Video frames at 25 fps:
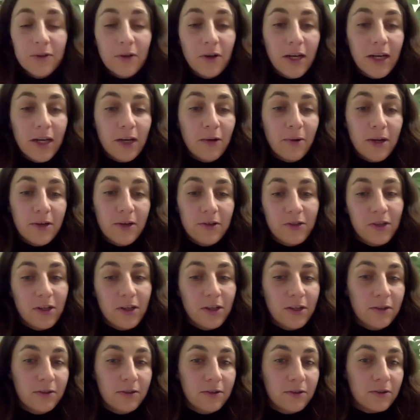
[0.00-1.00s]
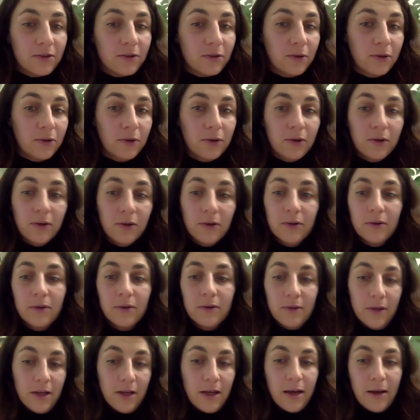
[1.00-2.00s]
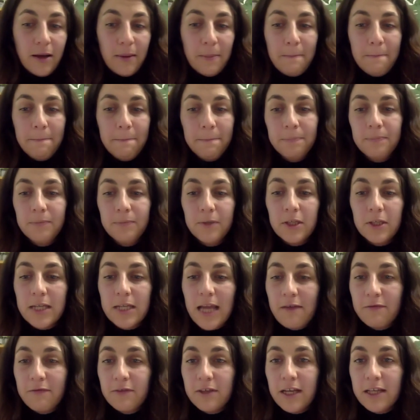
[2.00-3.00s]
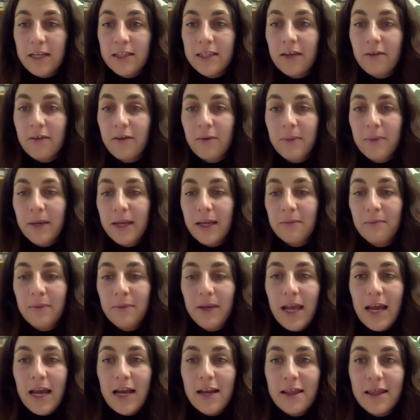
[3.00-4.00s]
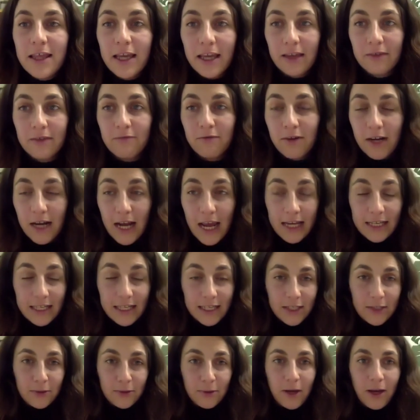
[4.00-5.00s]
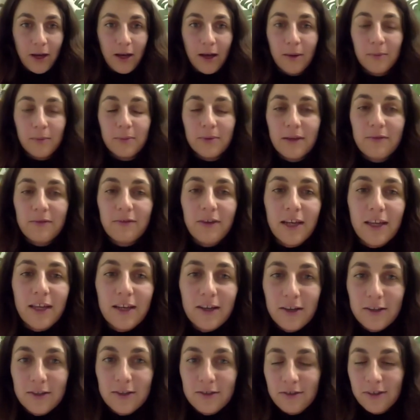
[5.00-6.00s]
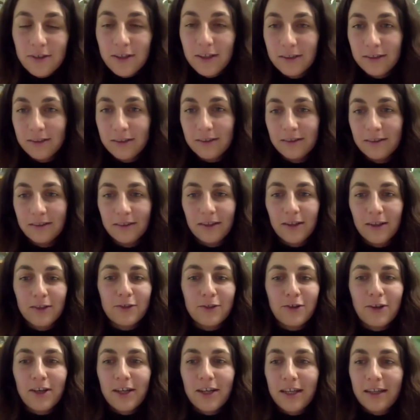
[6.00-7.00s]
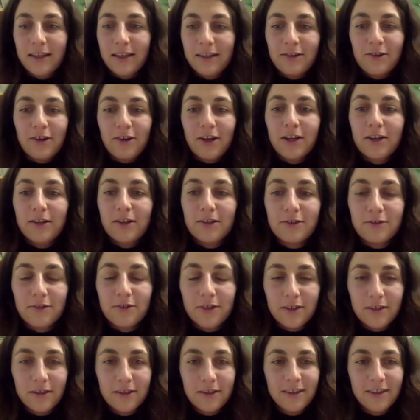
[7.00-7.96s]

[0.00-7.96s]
got any questions or um, doesn't have to necessarily be can be anything related to a herb. If I can answer it, I'll I'll try and try and answer it.